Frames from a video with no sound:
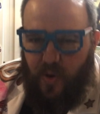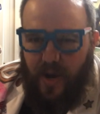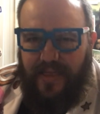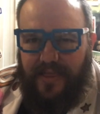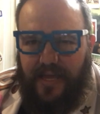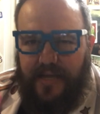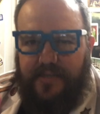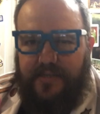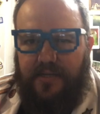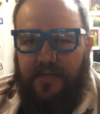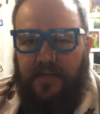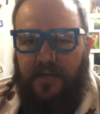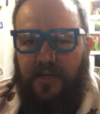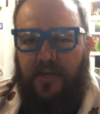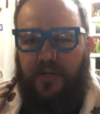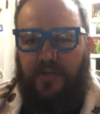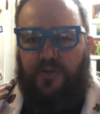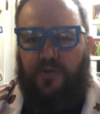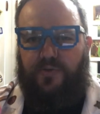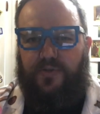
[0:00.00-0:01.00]
I like to
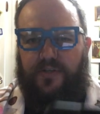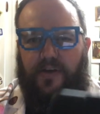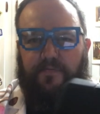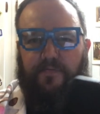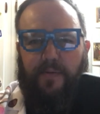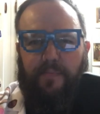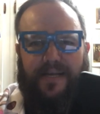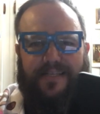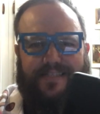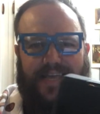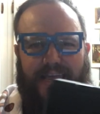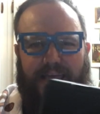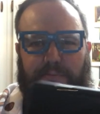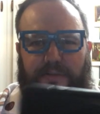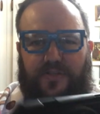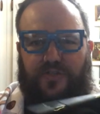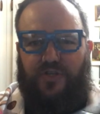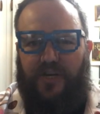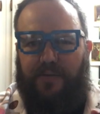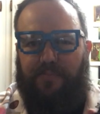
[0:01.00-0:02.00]
do stuff on my
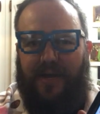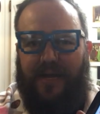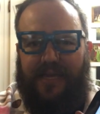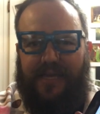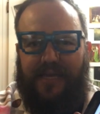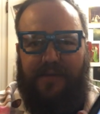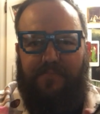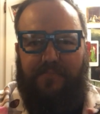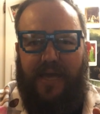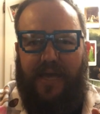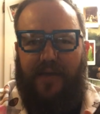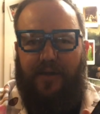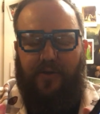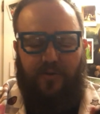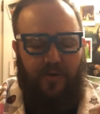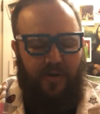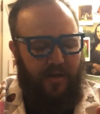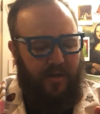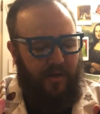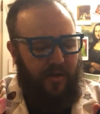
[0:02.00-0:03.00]
tablet, check my
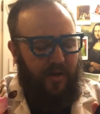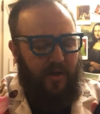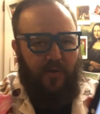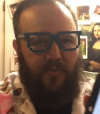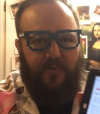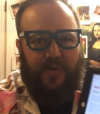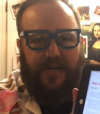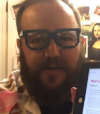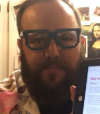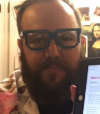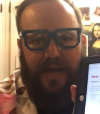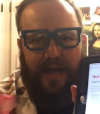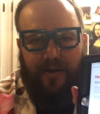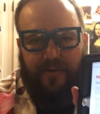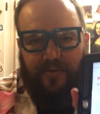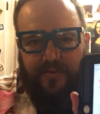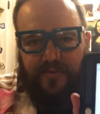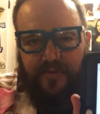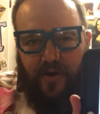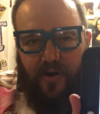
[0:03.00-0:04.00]
email, read about
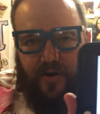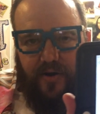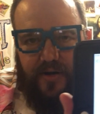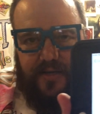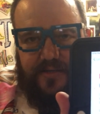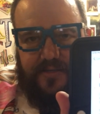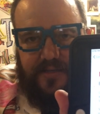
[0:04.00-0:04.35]
artists